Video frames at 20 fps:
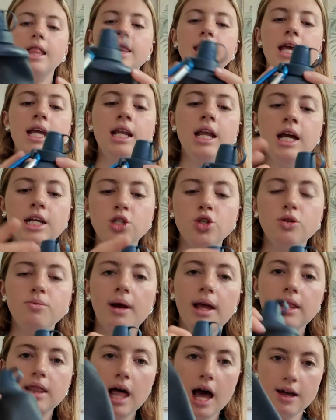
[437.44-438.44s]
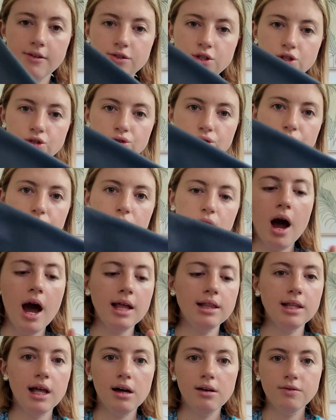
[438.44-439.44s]
And then I took my Lifestraw.
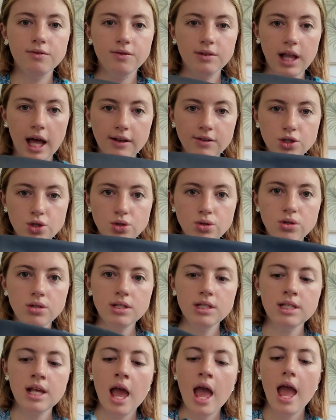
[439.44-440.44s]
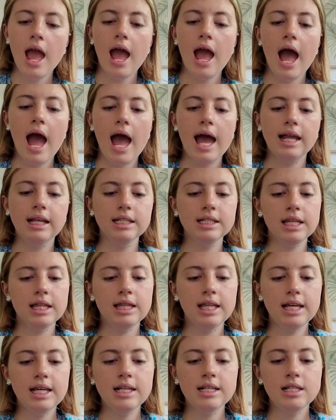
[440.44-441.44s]
I love Lifestraws, and
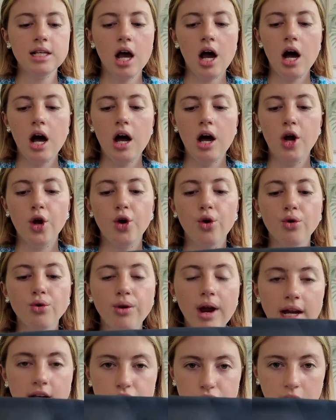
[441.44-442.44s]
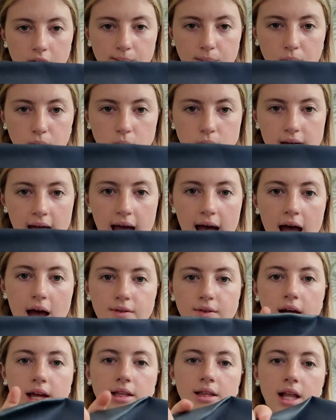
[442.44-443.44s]
these are a great drink bottle to
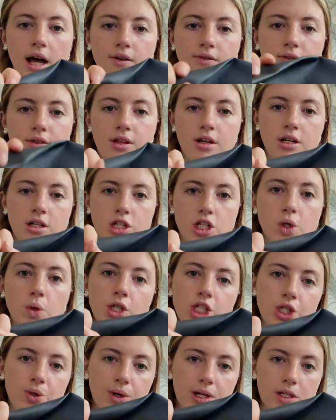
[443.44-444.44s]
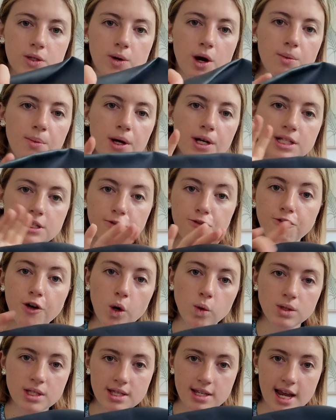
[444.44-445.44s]
have. I love the squishy one as well because it
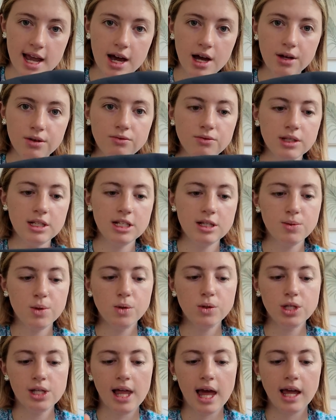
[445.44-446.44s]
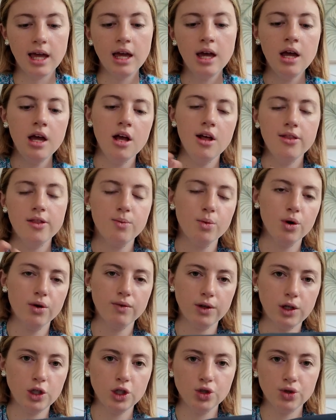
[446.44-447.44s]
folds down really small. So like the more
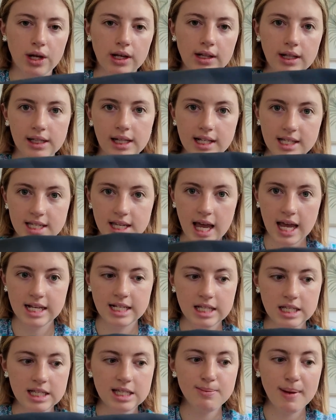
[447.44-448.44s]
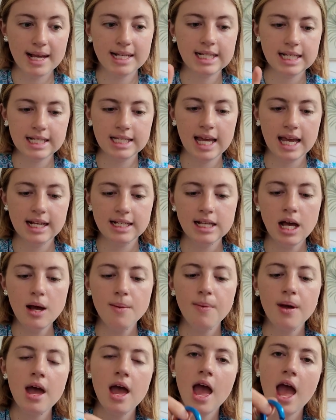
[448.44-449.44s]
of it you drink, the less space it takes
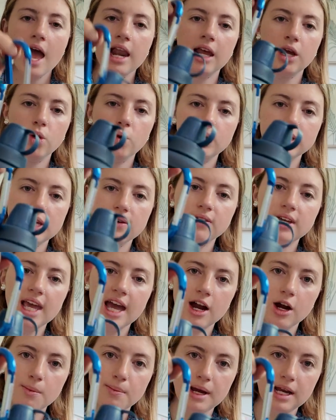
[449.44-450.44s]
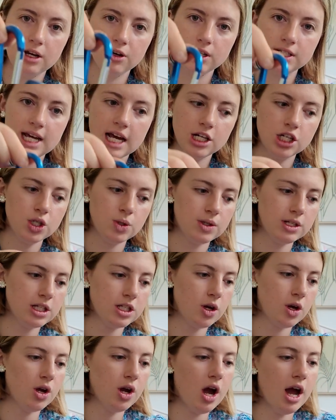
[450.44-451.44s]
up. And I always have a carabiner attached to it.
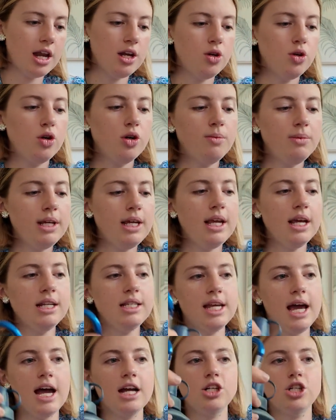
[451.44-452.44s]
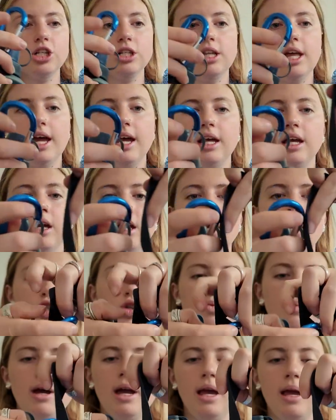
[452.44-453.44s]
So I normally attach it like to
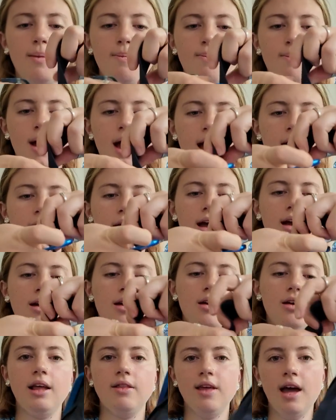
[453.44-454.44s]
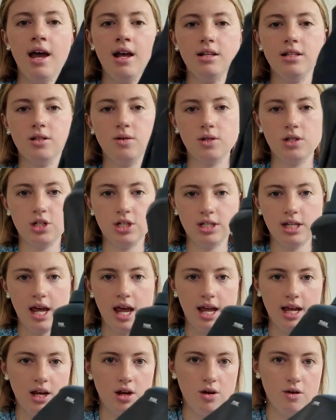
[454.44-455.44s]
my bag like that. So it's just
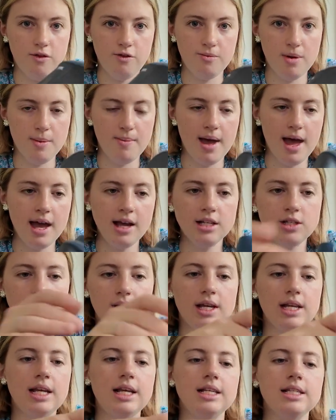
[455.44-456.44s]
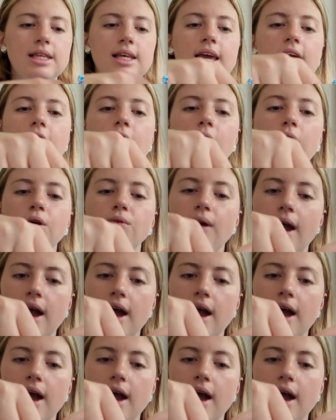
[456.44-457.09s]
hanging off my bag so I can easily carry it